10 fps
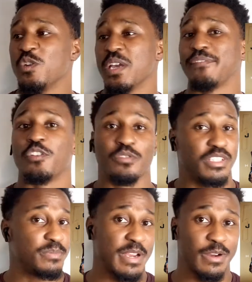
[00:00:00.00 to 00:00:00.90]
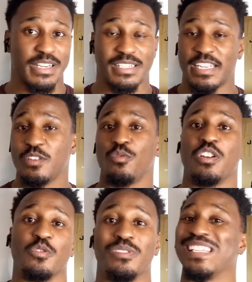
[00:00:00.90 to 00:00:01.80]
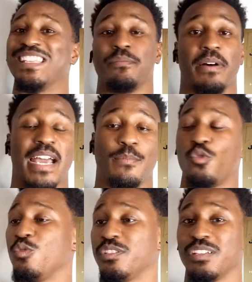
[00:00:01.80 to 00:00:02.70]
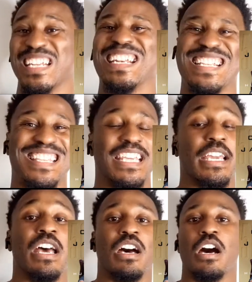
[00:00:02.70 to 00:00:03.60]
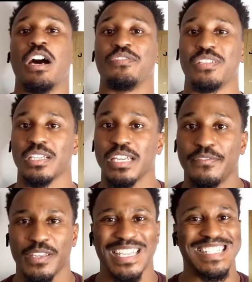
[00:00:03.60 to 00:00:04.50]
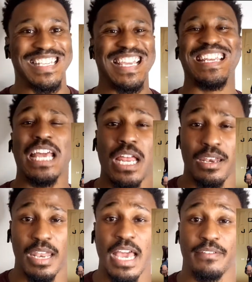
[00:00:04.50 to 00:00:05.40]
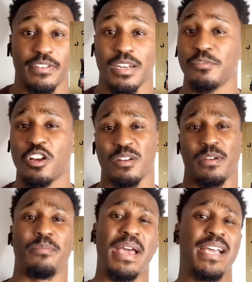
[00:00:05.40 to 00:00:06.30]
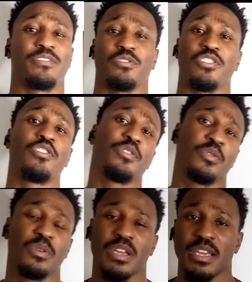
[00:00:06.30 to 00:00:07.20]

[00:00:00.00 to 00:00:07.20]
You have to use experience. Anyone who is in the Bible who has done anything of significance in life. And I'm talking about pastors too.